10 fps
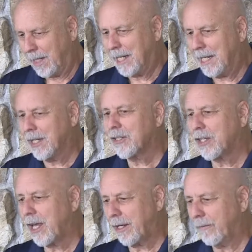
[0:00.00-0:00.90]
He is
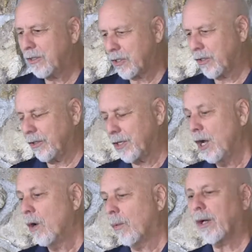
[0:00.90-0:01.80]
the head of his church.
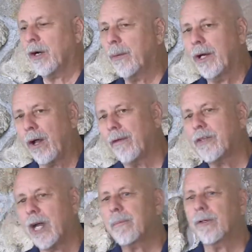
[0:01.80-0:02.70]
We're going to read all of
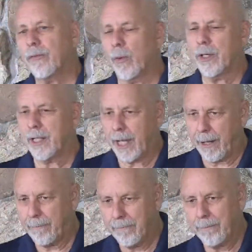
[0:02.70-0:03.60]
chapter 4
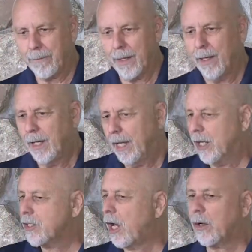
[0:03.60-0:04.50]
today. It
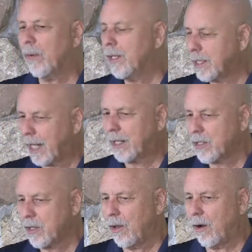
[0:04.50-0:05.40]
is not going to take
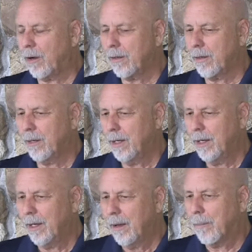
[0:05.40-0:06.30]
us long,
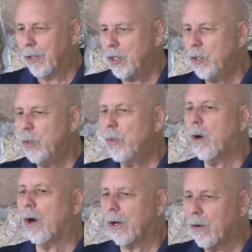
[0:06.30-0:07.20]
but
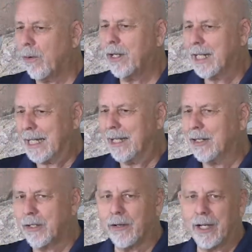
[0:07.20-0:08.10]
you are going to
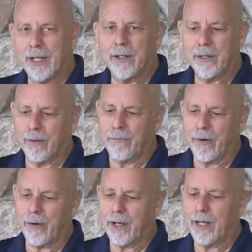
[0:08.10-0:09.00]
enter into the
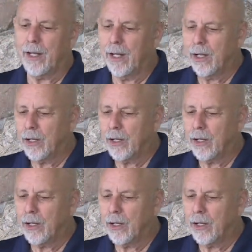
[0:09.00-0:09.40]
very